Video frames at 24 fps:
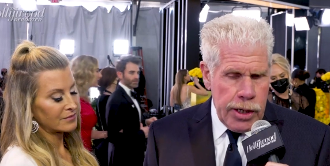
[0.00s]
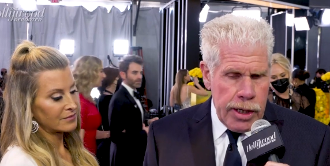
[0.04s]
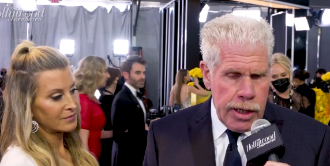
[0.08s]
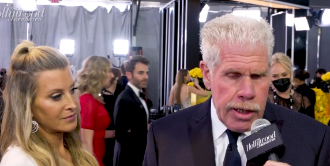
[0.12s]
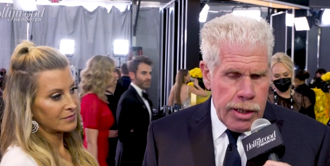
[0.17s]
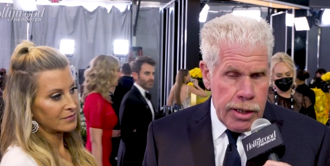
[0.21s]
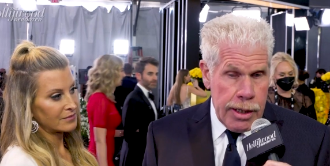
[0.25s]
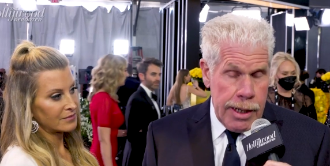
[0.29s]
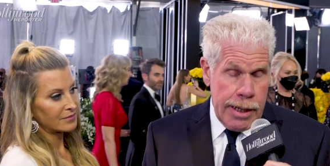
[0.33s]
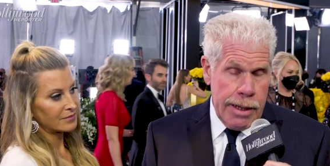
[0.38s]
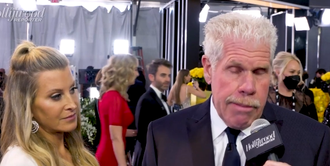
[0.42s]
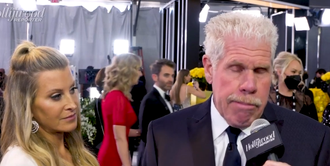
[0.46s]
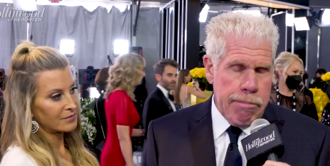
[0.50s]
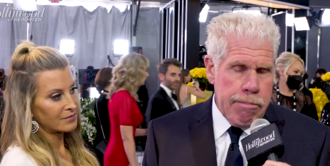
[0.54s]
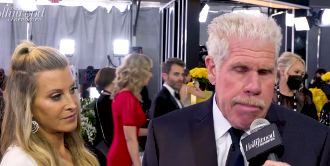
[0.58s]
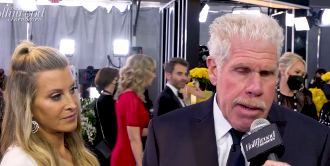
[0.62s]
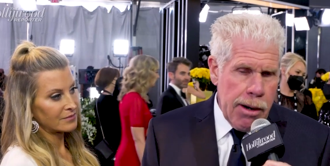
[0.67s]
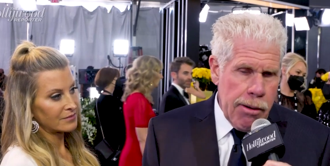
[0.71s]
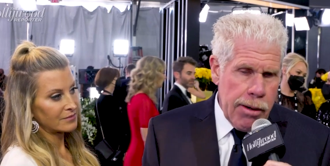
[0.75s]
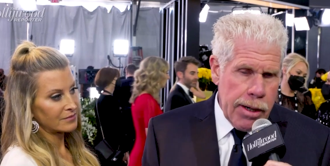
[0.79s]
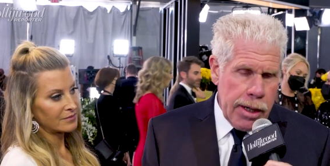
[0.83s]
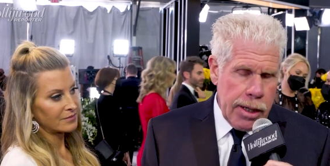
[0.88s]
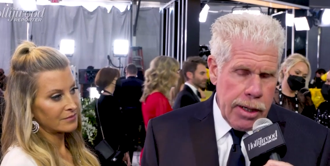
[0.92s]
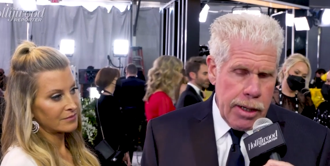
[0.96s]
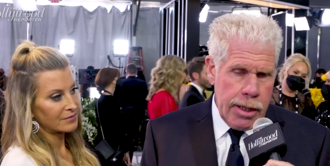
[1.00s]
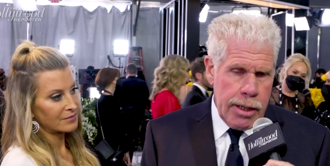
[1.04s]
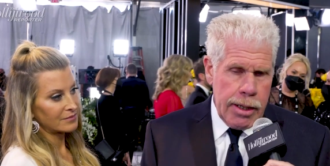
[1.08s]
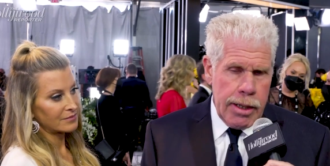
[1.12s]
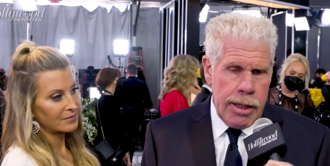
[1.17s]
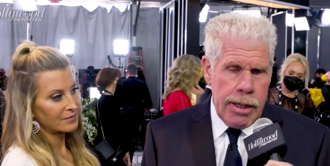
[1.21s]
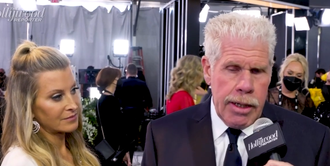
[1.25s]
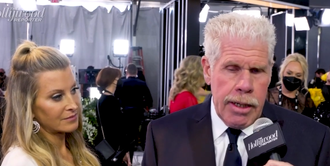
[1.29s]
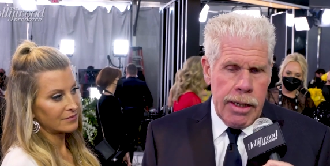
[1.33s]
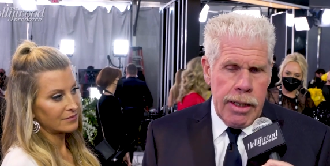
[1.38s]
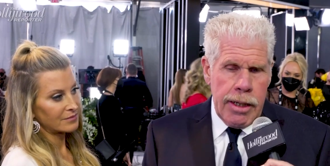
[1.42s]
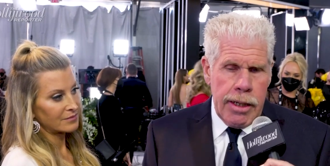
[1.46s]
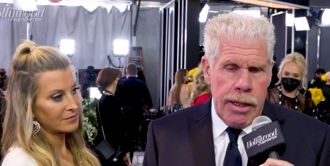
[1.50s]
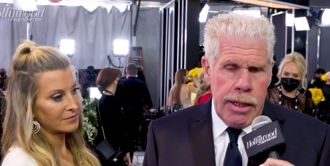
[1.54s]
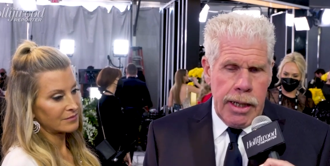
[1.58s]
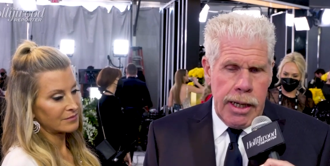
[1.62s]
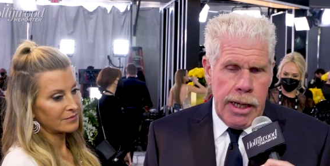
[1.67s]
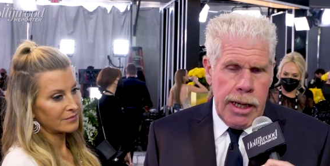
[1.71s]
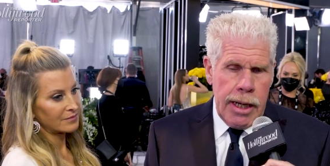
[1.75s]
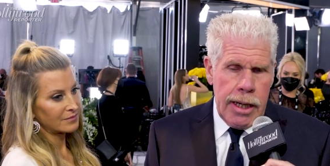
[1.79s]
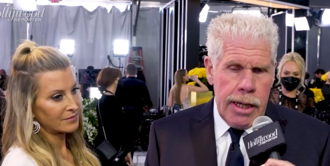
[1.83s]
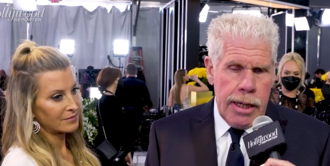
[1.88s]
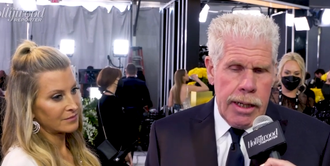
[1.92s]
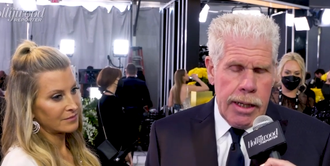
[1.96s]
Speaker 1: real and American.
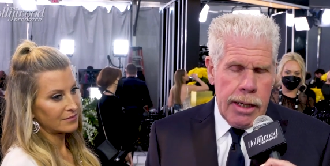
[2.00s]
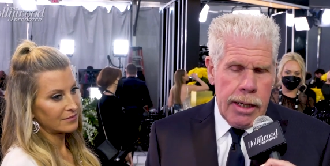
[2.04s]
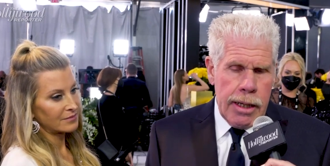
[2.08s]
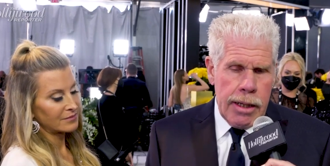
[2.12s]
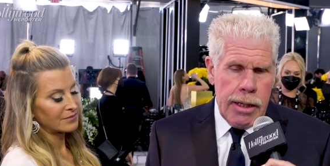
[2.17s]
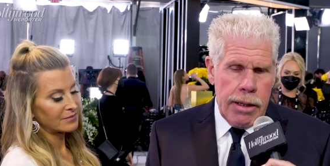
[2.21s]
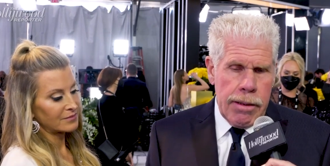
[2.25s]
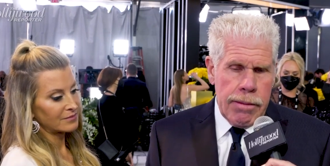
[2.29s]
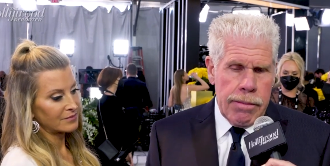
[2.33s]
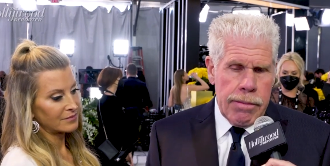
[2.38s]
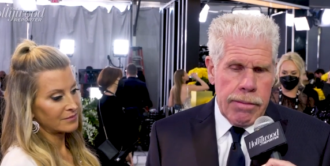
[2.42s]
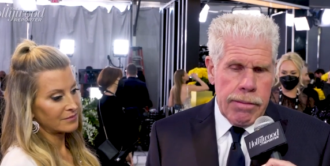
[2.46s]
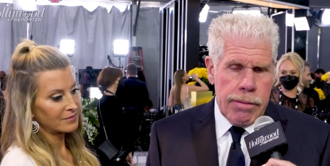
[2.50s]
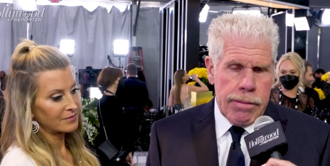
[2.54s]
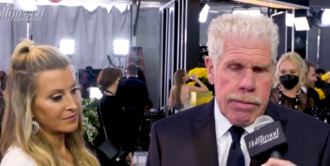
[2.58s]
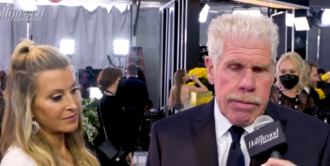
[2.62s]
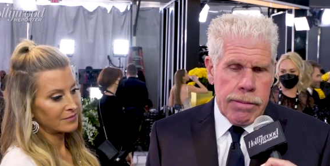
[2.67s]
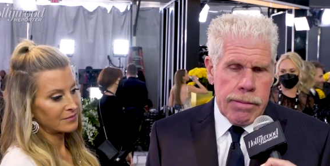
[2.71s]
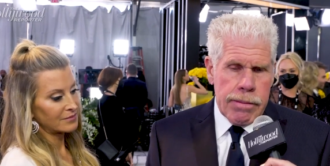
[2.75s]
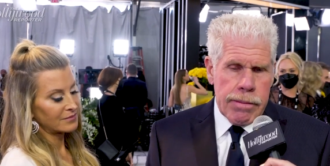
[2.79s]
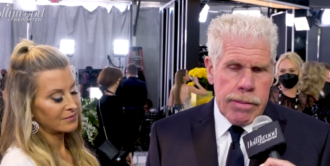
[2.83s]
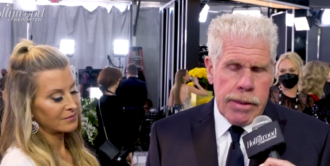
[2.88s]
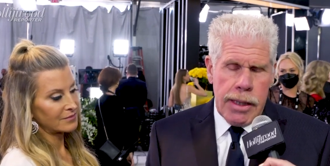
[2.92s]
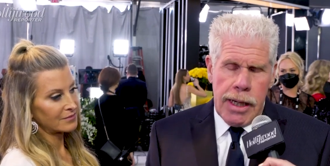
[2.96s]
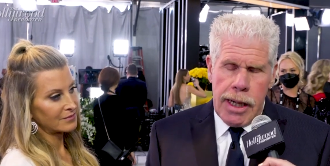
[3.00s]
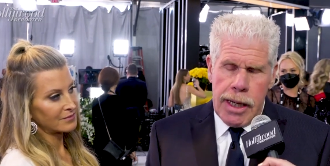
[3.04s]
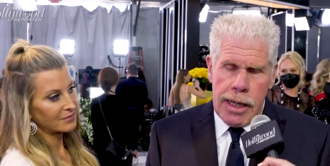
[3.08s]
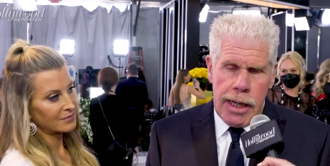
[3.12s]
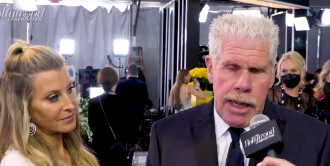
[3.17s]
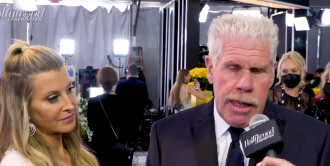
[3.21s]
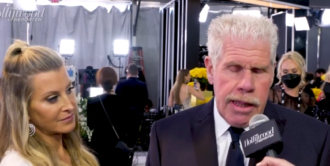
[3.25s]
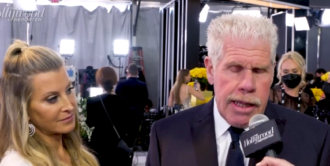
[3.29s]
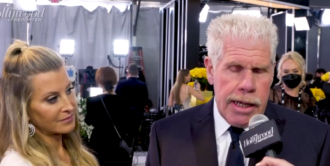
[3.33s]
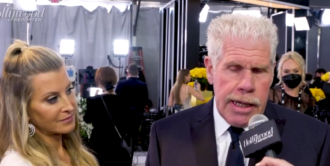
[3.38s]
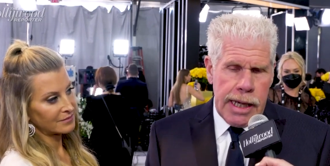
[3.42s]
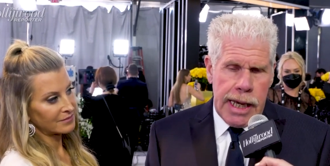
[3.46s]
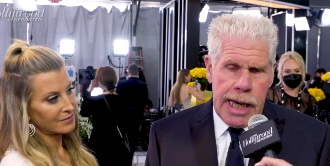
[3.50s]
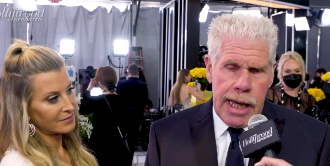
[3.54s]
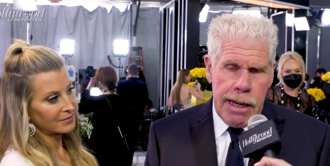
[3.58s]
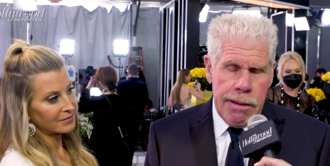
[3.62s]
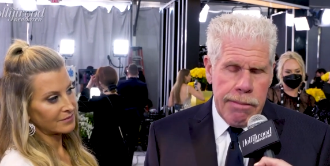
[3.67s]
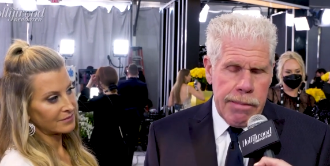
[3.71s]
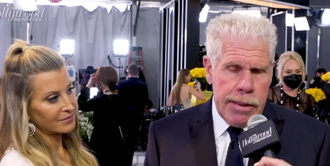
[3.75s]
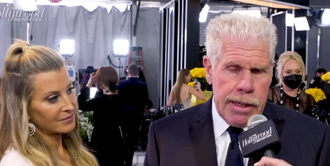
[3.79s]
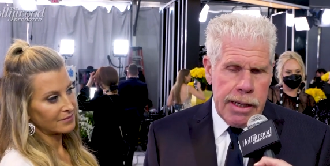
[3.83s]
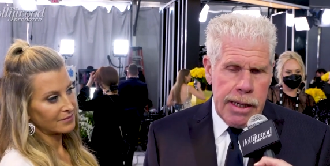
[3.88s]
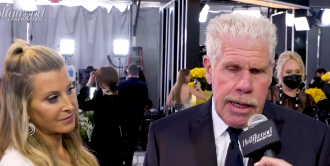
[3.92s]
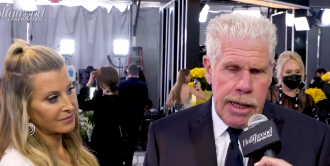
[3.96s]
And um, God, I think
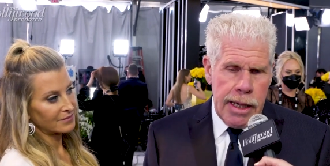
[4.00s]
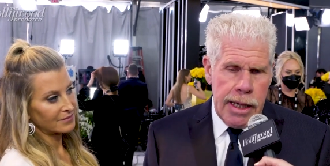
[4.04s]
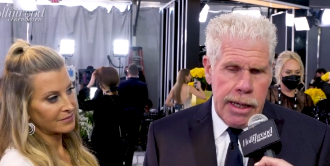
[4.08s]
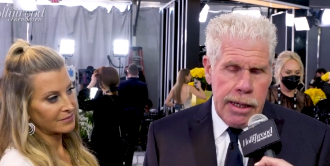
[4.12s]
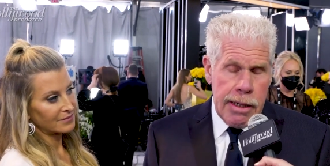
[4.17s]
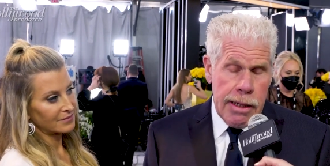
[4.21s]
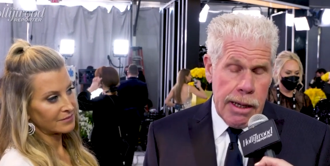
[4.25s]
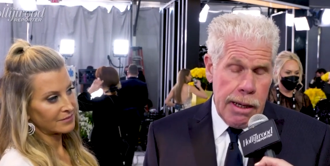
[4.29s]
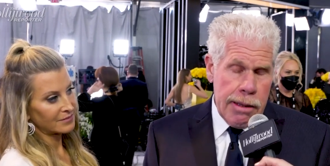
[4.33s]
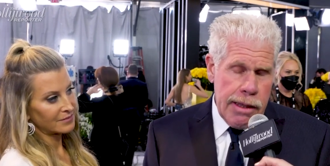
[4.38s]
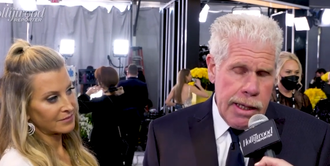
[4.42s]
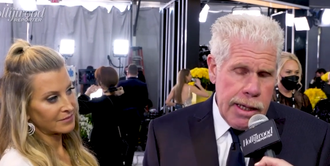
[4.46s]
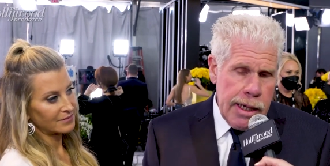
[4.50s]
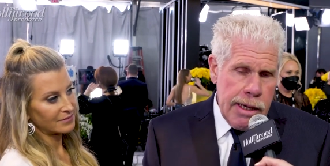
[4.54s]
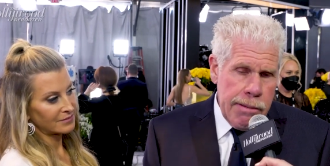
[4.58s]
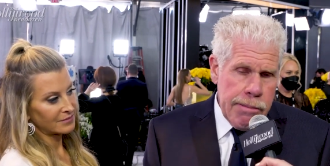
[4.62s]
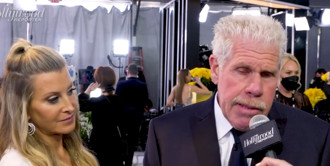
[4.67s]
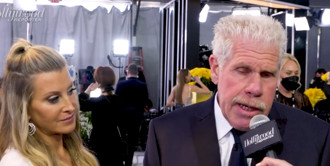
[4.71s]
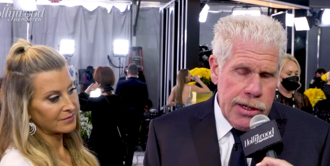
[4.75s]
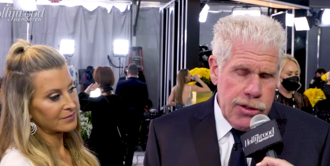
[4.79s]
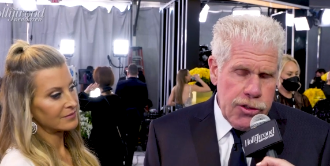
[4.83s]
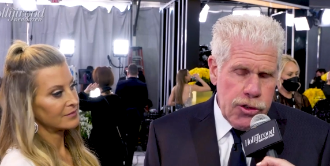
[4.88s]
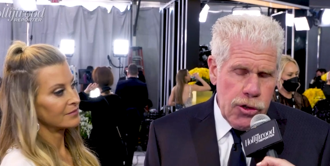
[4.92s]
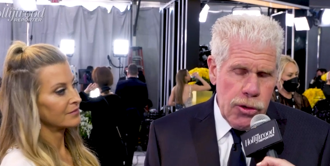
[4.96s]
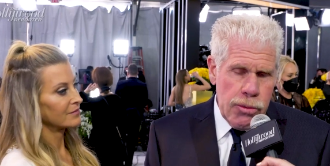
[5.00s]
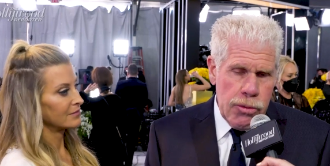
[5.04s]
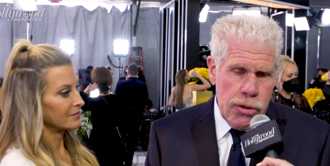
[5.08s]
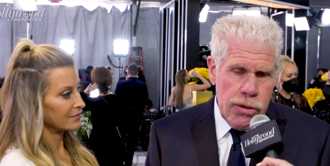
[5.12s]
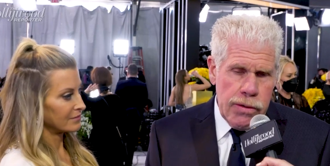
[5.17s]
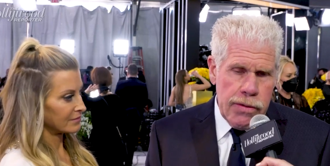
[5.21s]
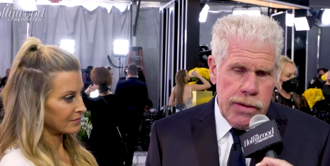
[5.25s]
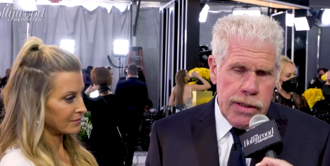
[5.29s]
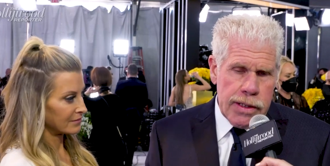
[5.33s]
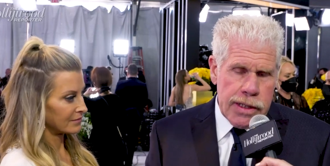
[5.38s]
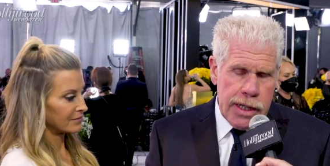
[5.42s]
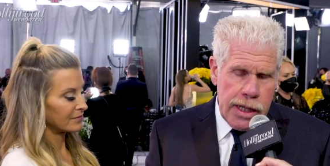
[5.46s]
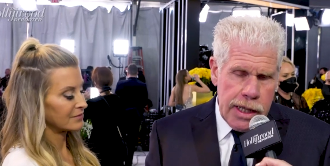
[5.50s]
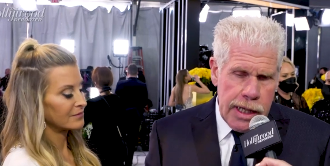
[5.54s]
Adam McKay, I think he made two movies.